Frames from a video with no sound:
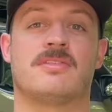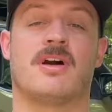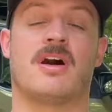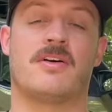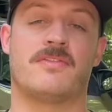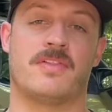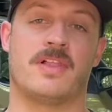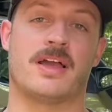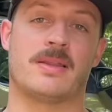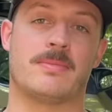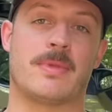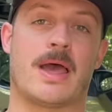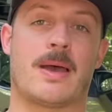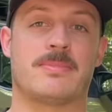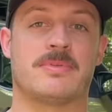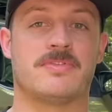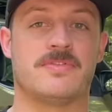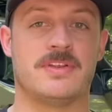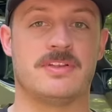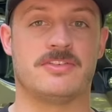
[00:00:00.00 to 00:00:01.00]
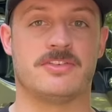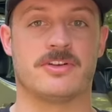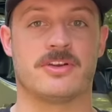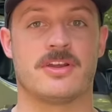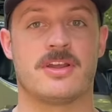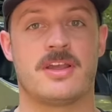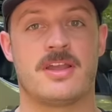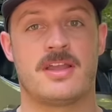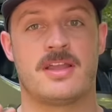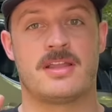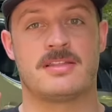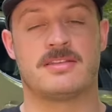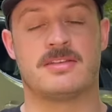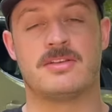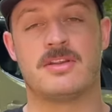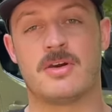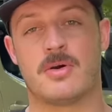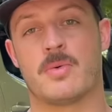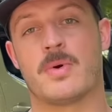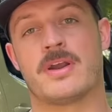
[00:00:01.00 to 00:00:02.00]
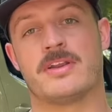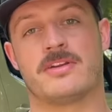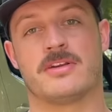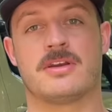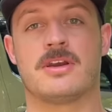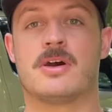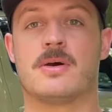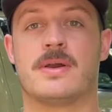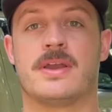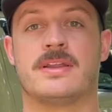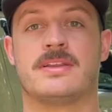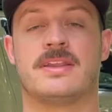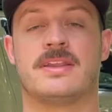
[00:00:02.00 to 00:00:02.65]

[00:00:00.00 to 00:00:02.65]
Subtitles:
offline maps feature to know where you're going,